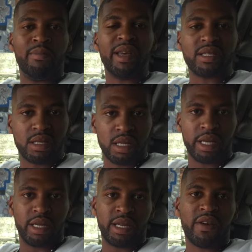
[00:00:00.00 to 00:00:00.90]

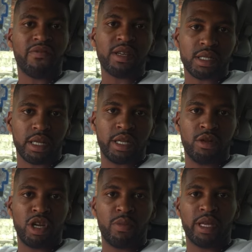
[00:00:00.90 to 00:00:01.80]
mentally not physically,
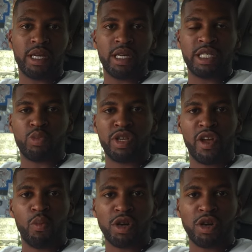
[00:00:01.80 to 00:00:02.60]
you know, because mm.